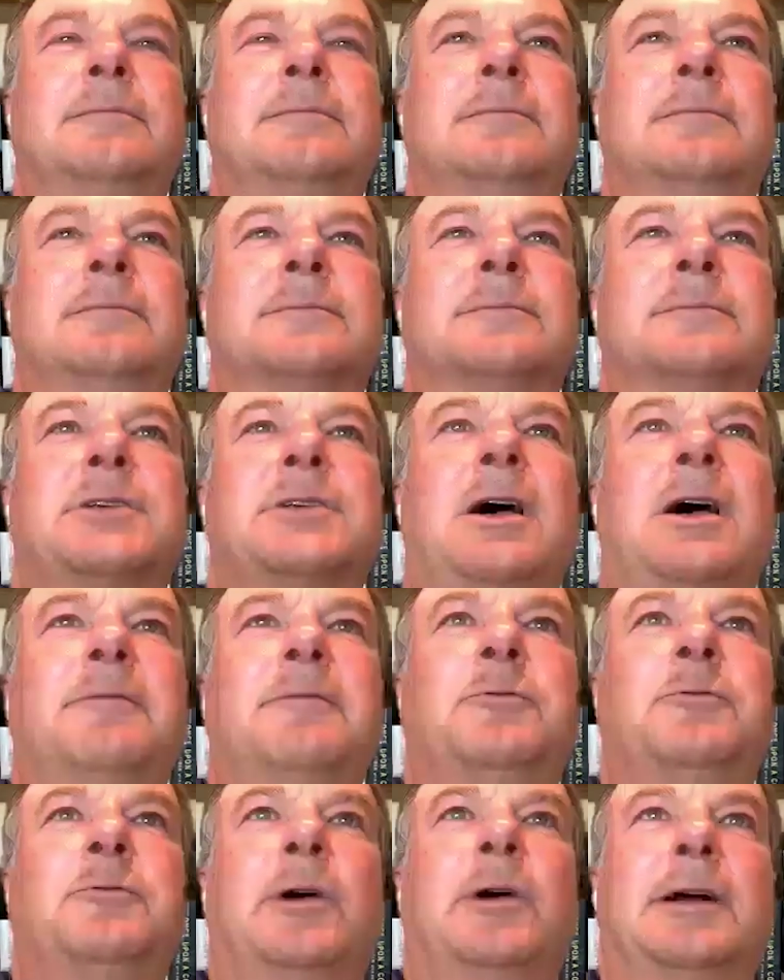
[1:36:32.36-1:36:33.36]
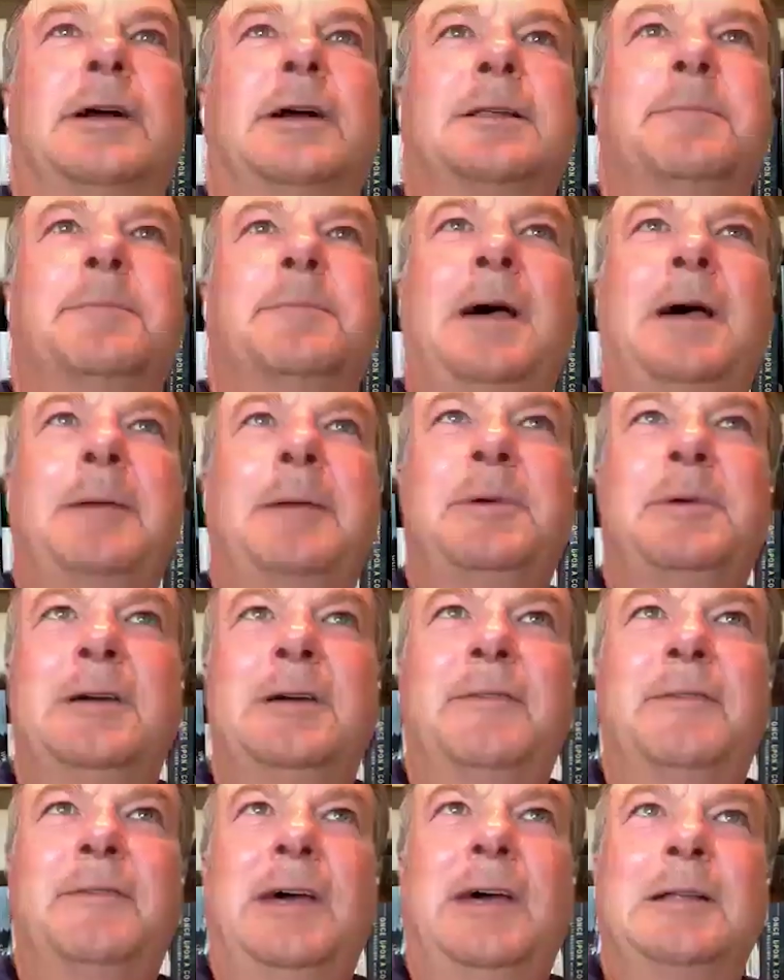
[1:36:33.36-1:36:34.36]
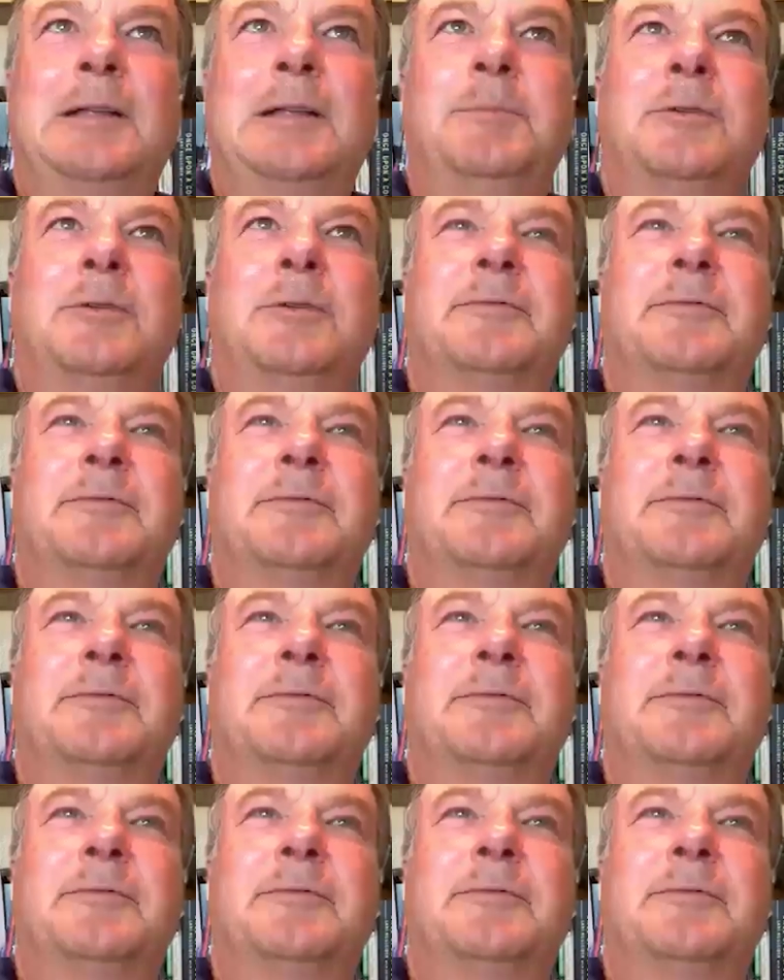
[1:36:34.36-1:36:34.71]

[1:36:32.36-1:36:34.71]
software that might be available for that.